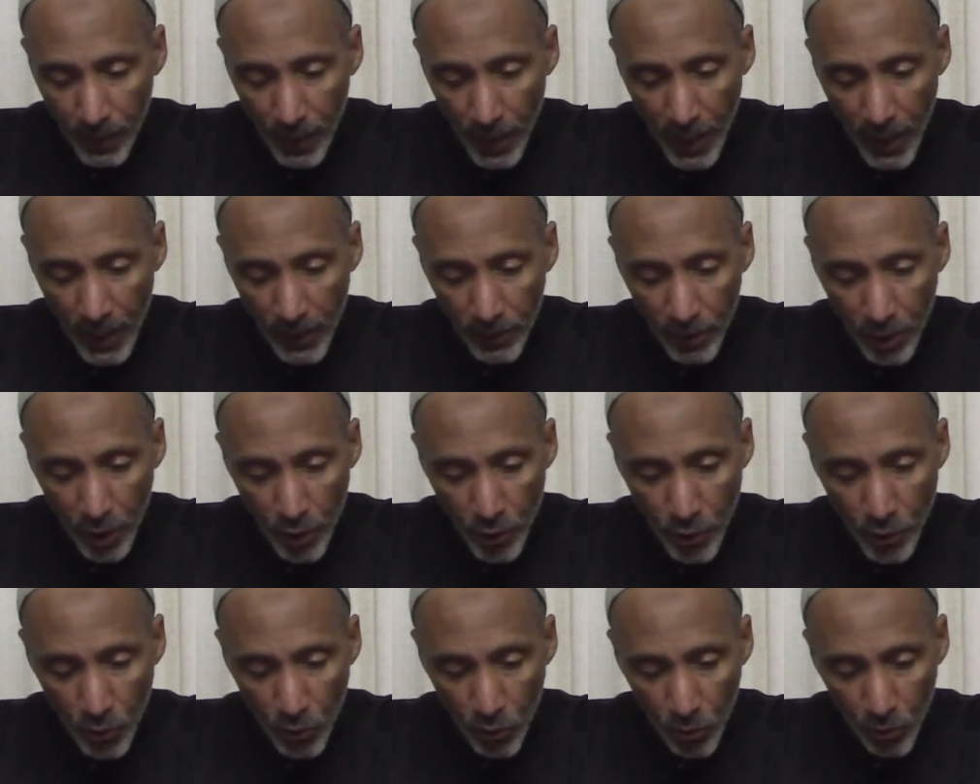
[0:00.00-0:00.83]
in
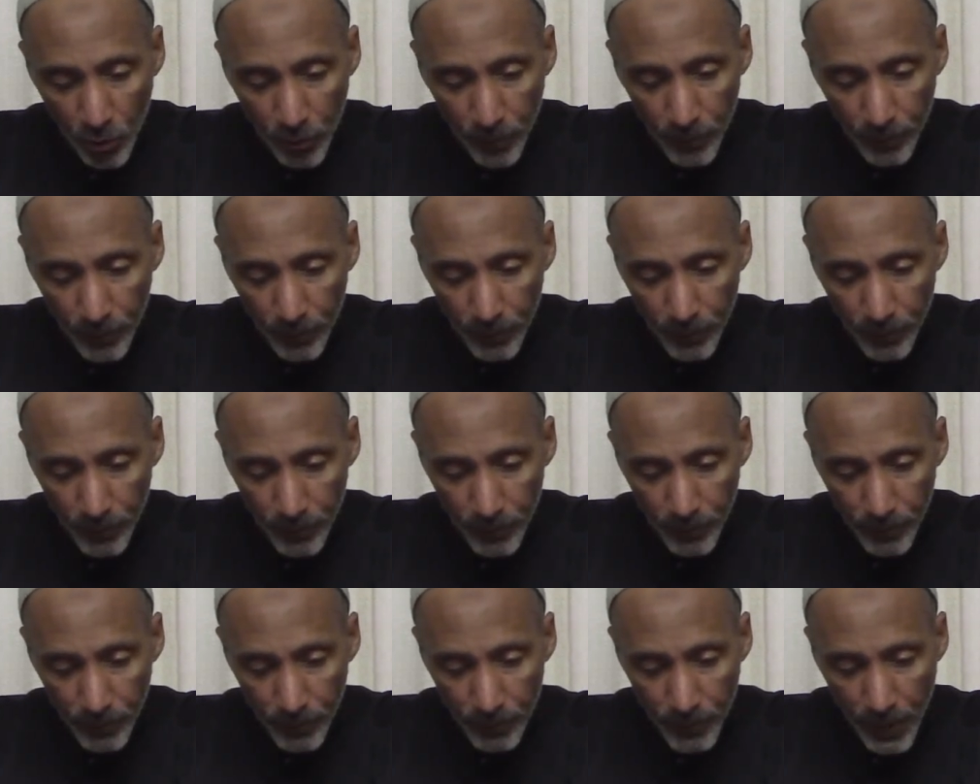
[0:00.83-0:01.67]
their school.
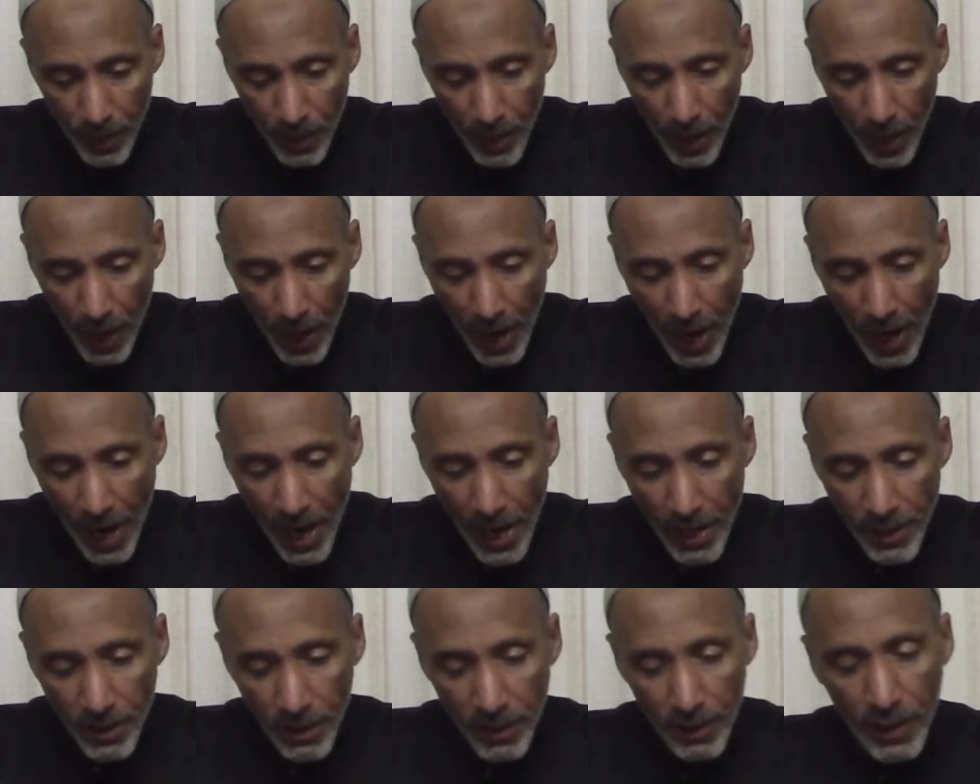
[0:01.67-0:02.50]

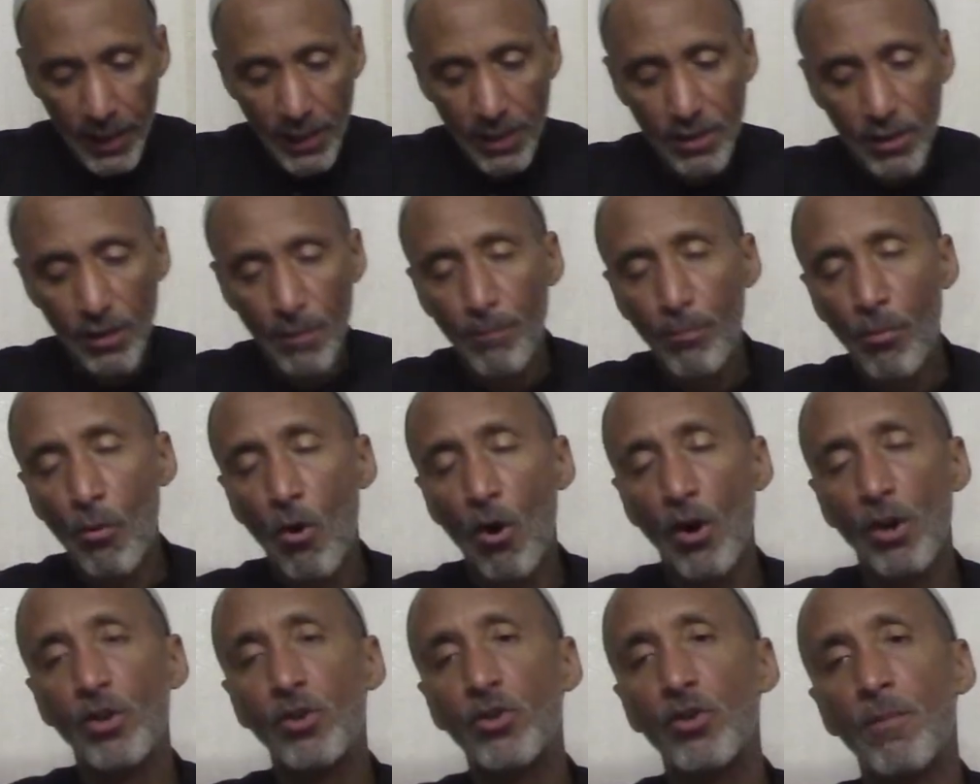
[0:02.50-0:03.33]
And it's
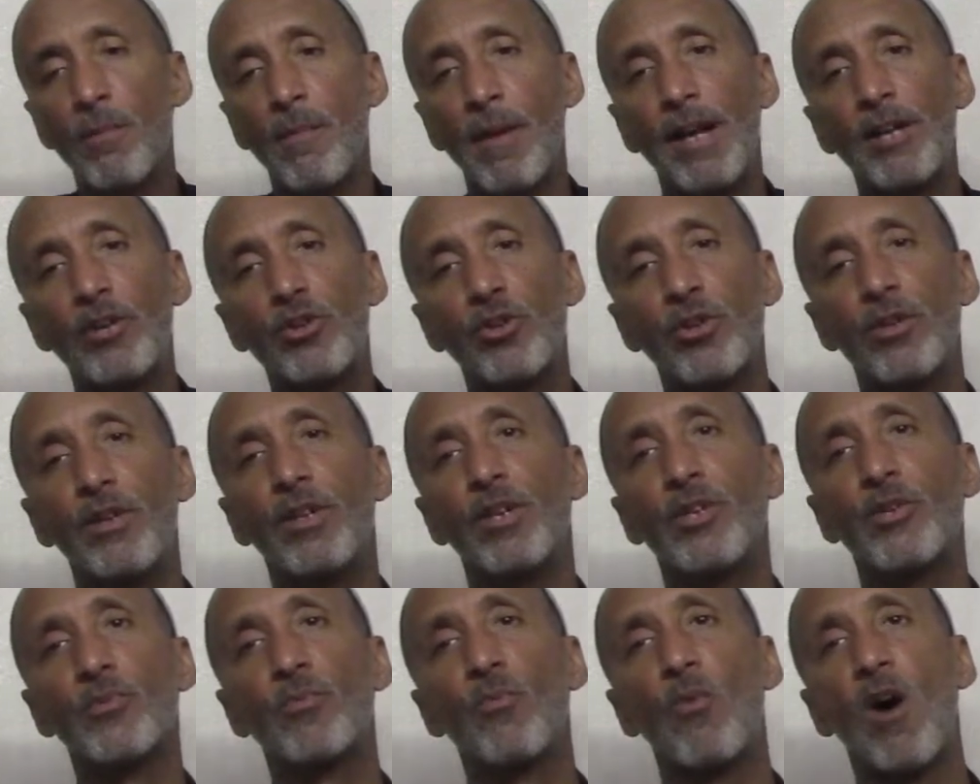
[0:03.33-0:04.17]
important to mention
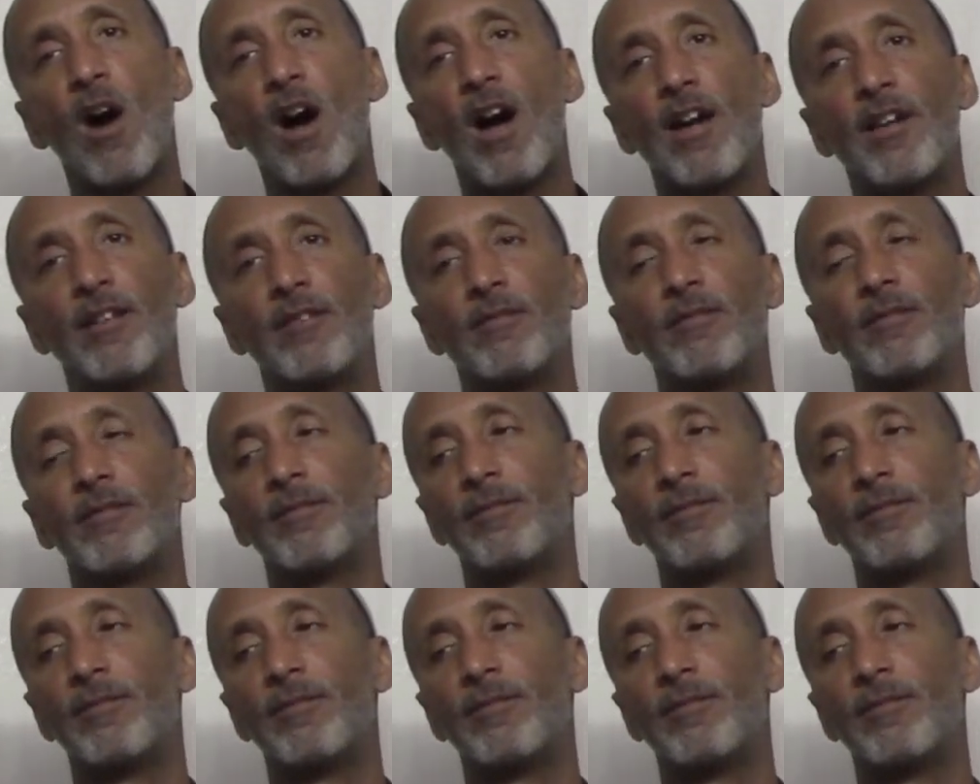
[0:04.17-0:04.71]
this. Why?